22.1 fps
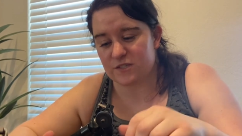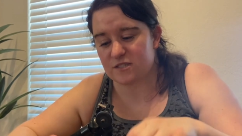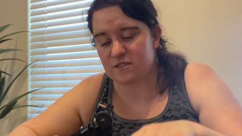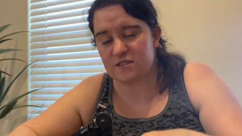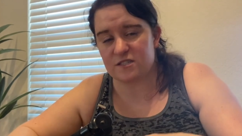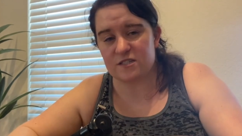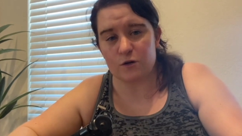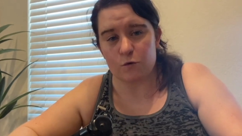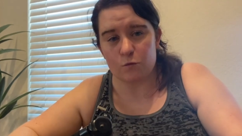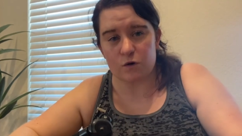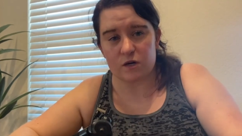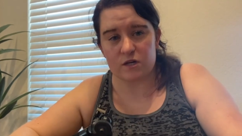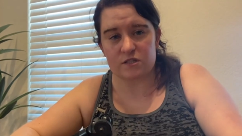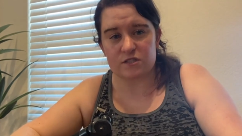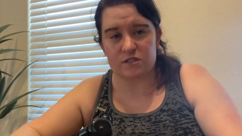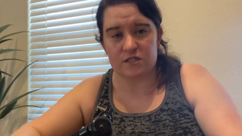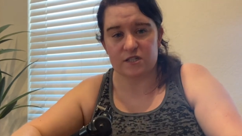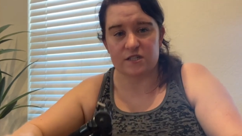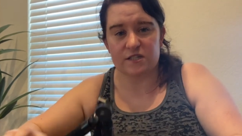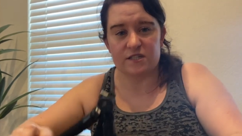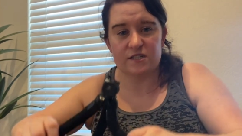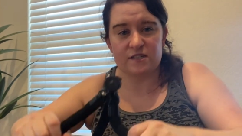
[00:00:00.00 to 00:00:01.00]
still works
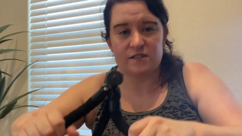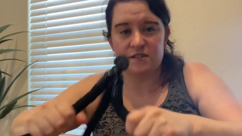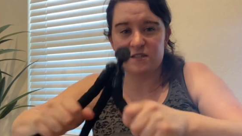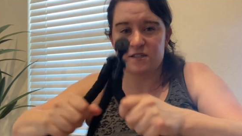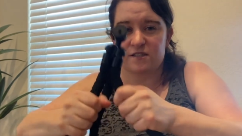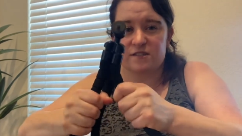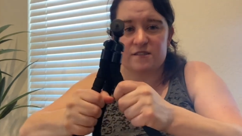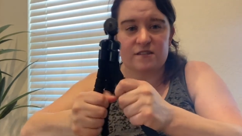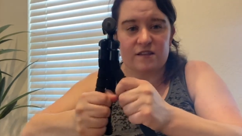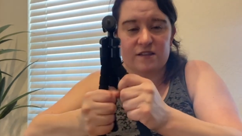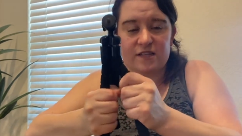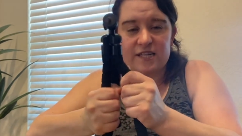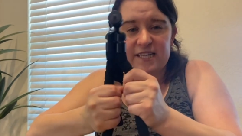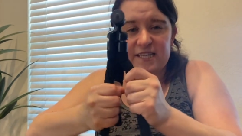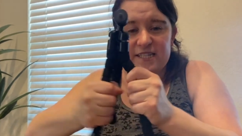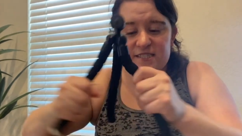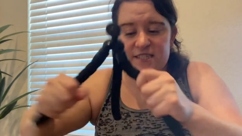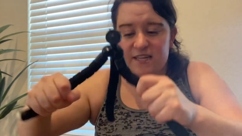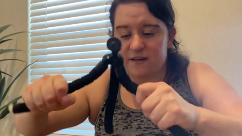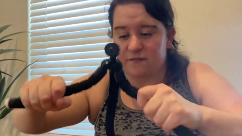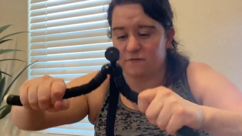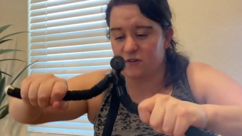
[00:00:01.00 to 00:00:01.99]
good. The
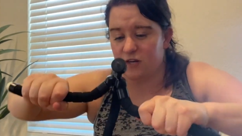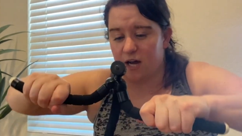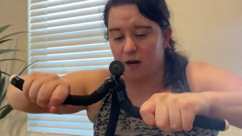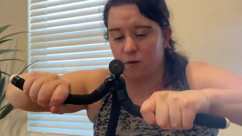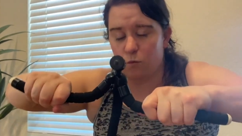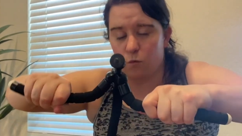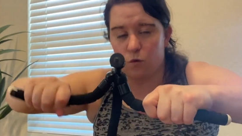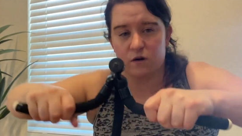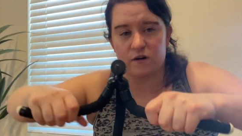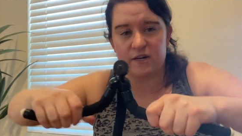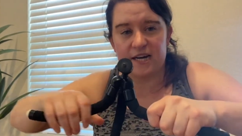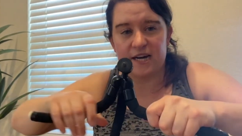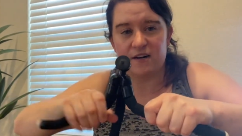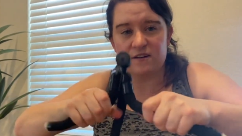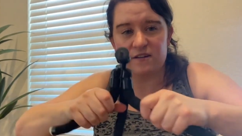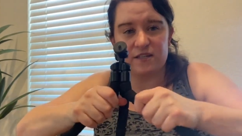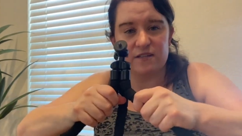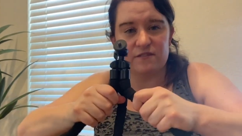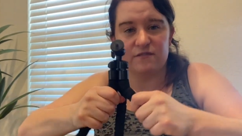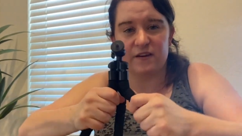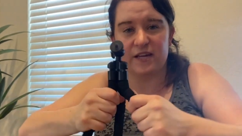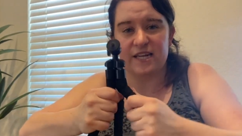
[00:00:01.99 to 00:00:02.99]
legs have not worn
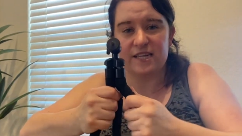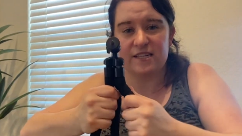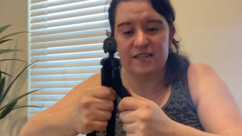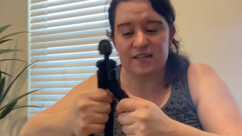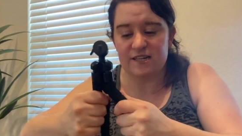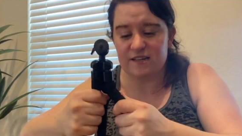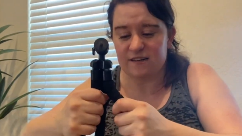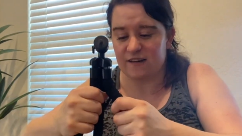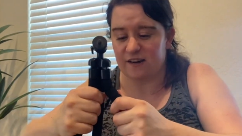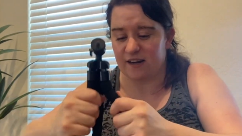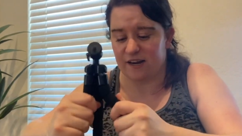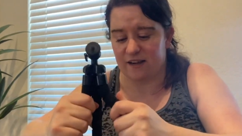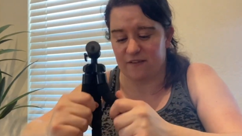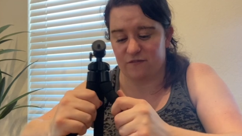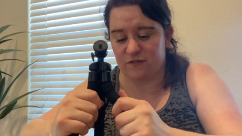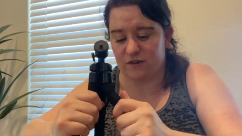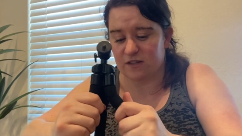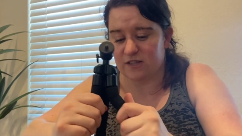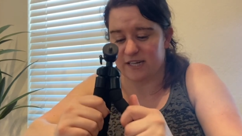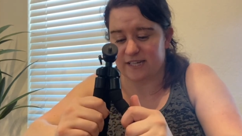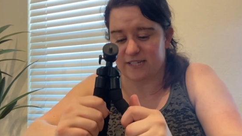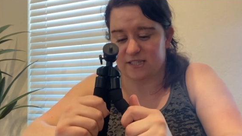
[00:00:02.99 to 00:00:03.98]
out. If anything, I
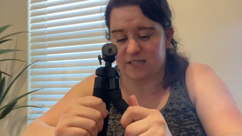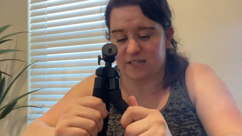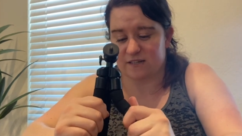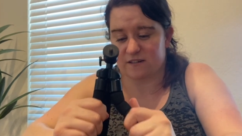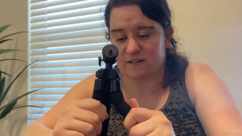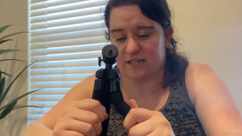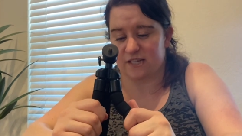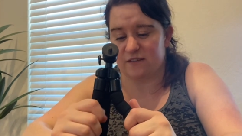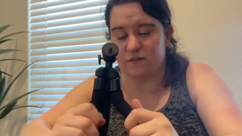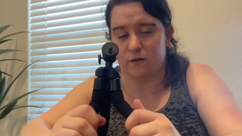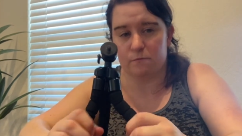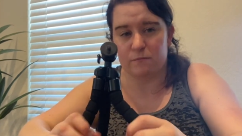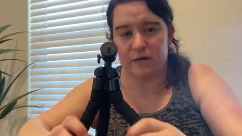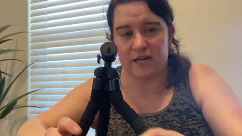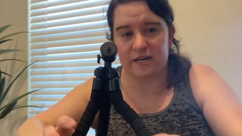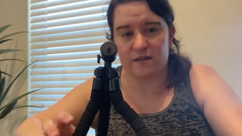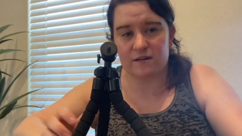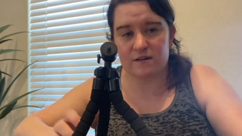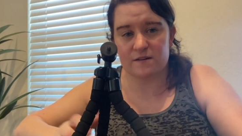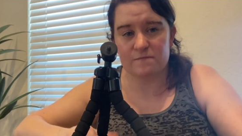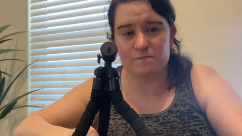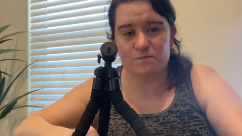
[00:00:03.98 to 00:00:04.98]
feel like they're even
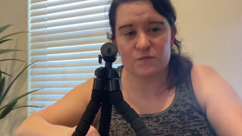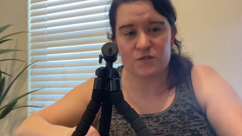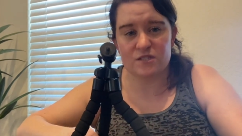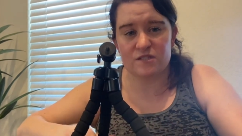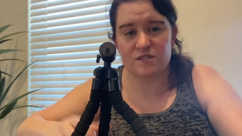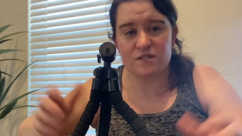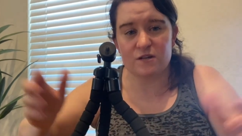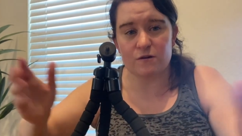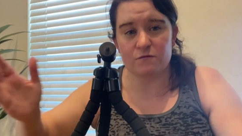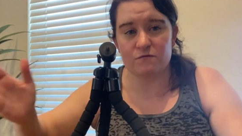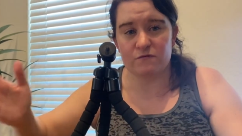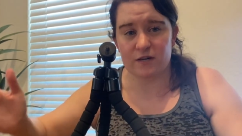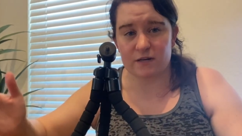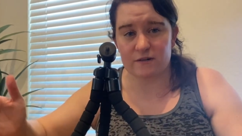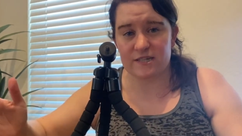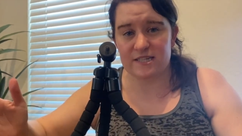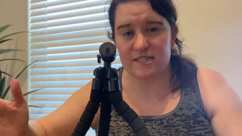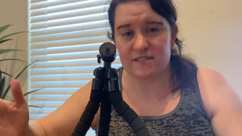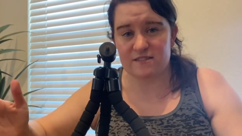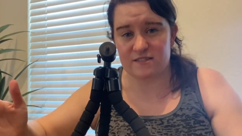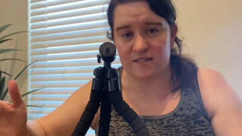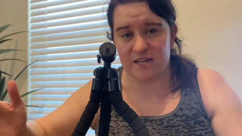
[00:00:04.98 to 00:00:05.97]
better. Still
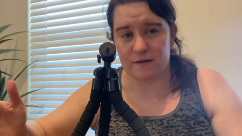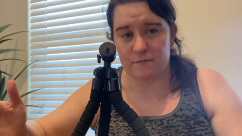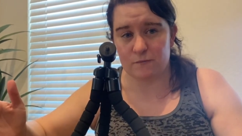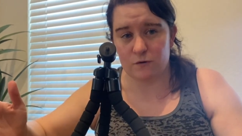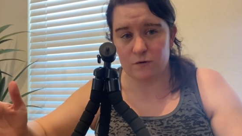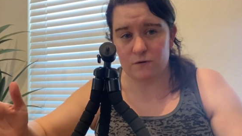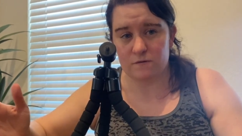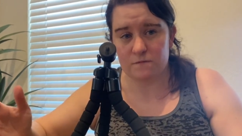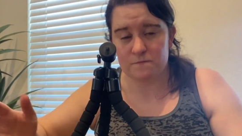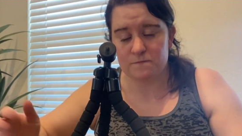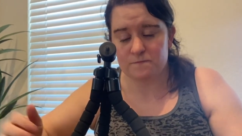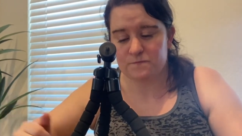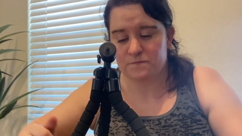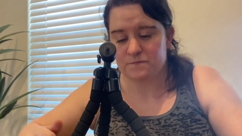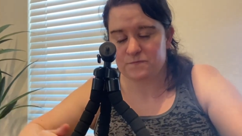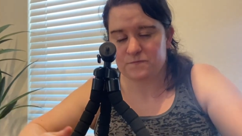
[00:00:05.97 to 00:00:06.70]
very stable.